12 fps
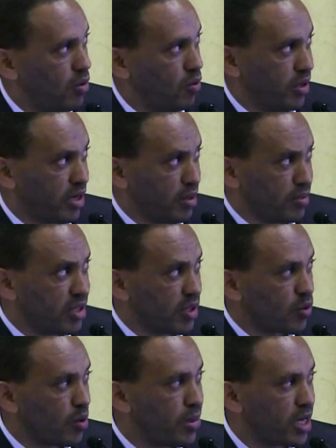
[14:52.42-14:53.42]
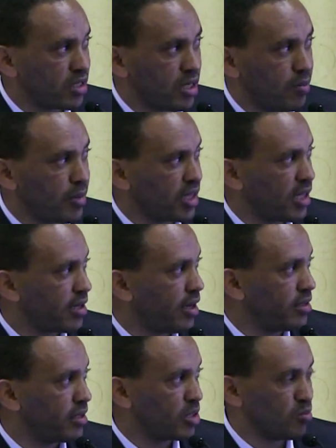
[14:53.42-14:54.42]
When it comes to the comparison among the
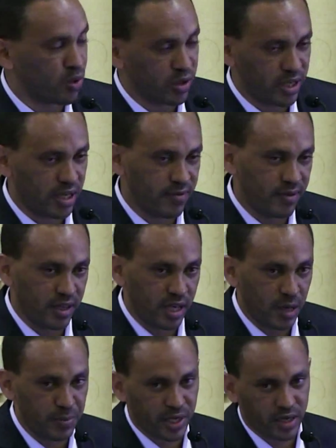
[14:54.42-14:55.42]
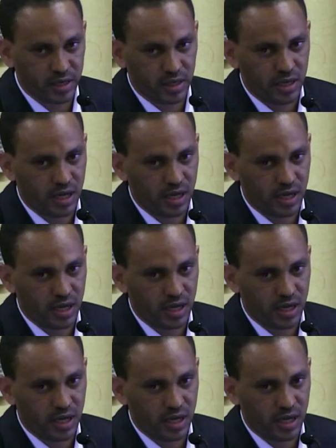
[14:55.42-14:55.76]
countries, Burundi have the upper hand,